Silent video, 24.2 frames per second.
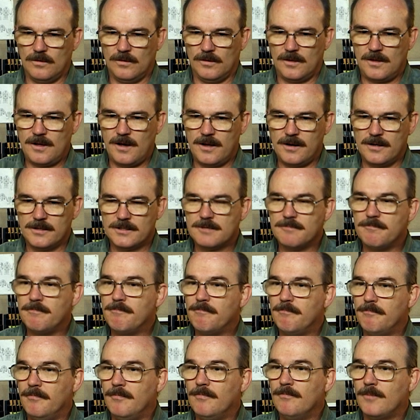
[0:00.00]
got on
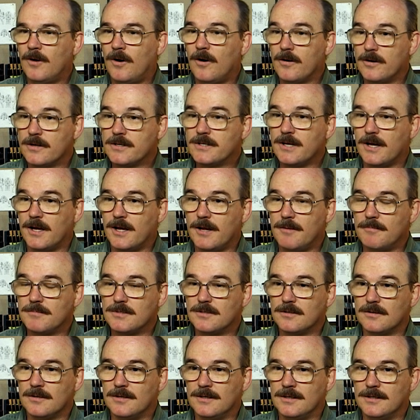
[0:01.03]
some hard
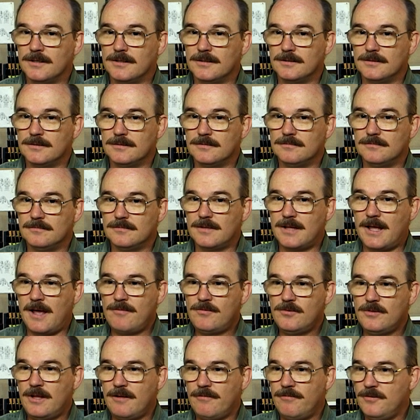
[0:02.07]
times. Uh,
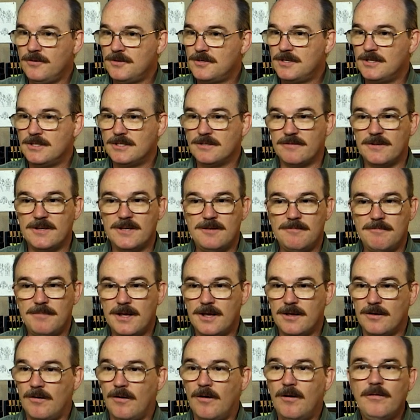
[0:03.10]
after that first season of
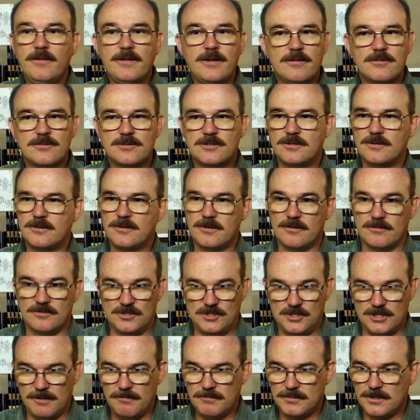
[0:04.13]
He-Man, all the other studios
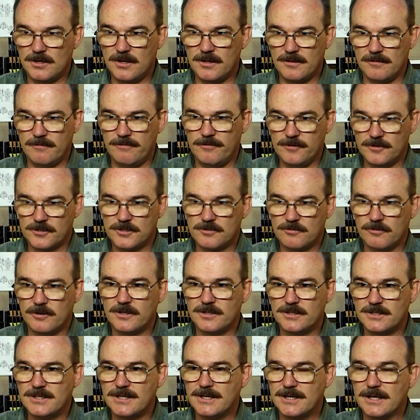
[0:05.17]
jumped on the first
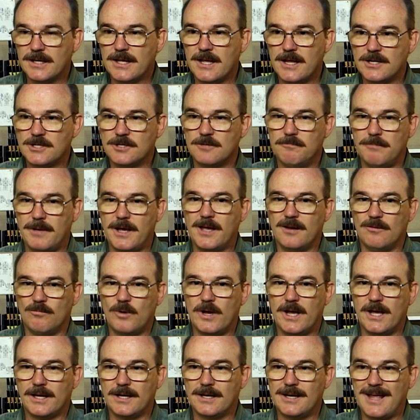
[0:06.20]
run syndication
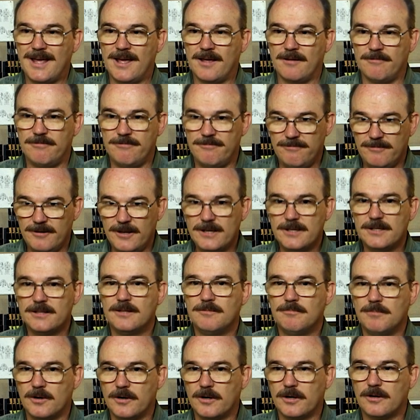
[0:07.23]
bandwagon and flooded
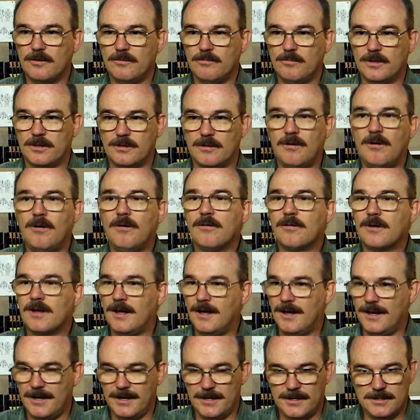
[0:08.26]
the market with all
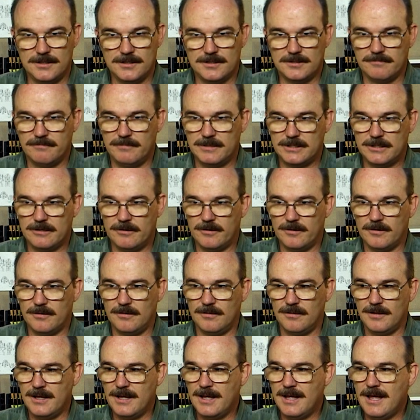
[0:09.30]
kinds of
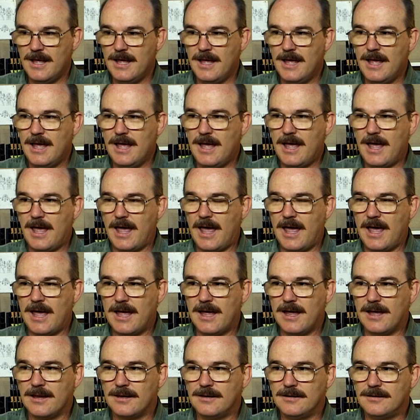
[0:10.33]
material.
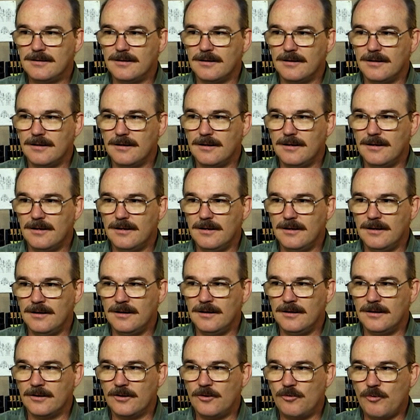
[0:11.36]
And
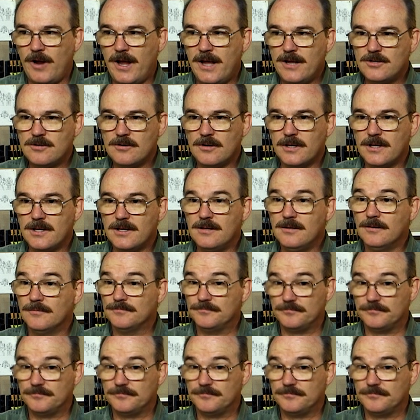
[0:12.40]
uh, gradually,